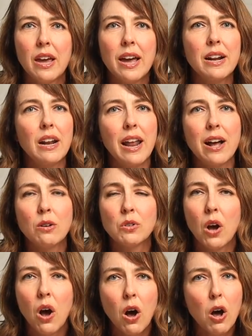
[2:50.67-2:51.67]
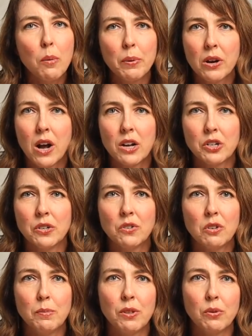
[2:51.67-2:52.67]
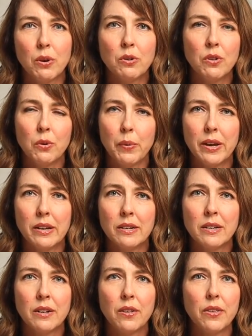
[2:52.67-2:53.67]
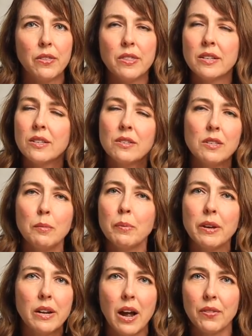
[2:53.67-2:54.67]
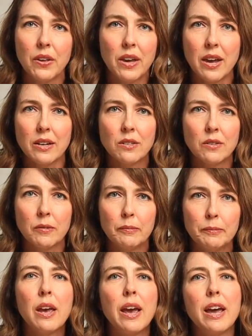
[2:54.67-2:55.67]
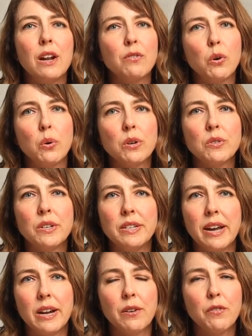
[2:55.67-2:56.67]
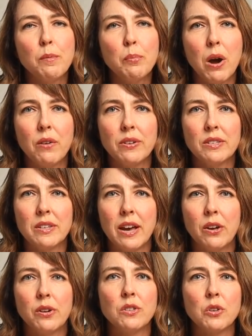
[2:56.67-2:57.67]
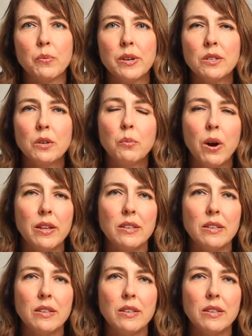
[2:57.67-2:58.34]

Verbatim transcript: and allows all precautions to be thrown to the wind. This is simply not the case. And of course, the data from Provincetown is the reason why